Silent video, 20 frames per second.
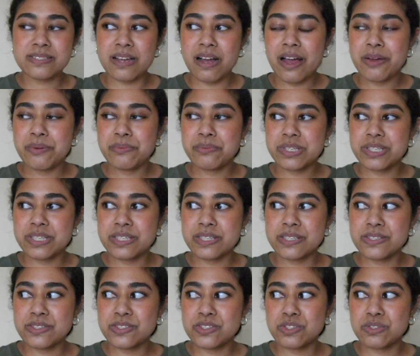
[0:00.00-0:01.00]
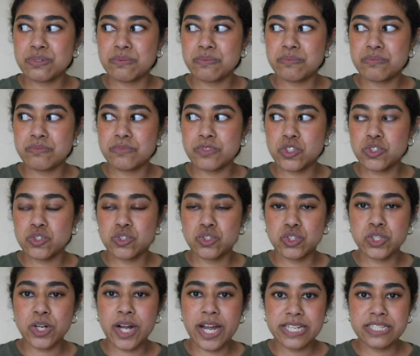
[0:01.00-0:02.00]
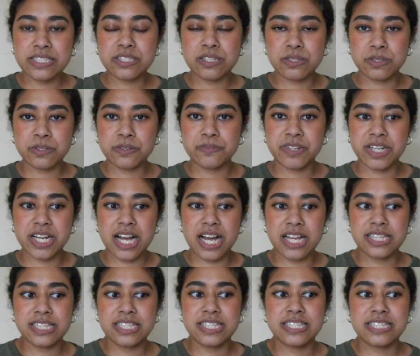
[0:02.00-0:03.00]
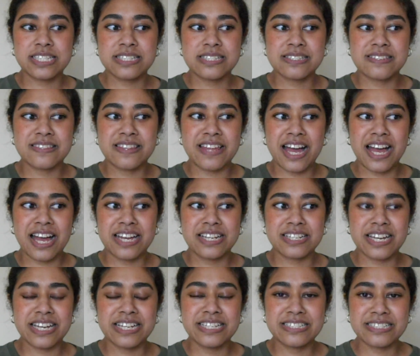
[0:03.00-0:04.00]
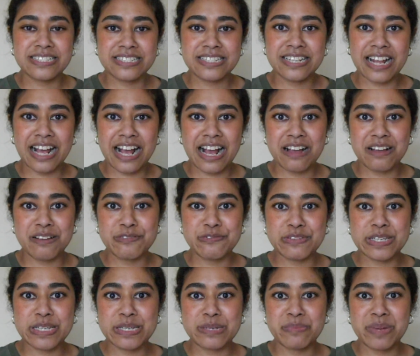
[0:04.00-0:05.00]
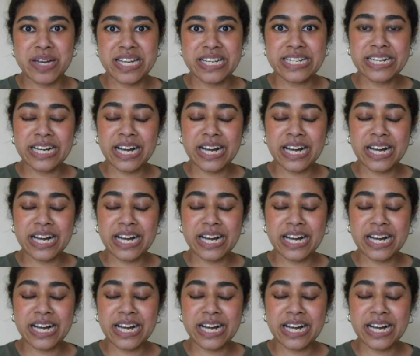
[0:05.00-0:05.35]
I was trying to look for colors that I didn't have in my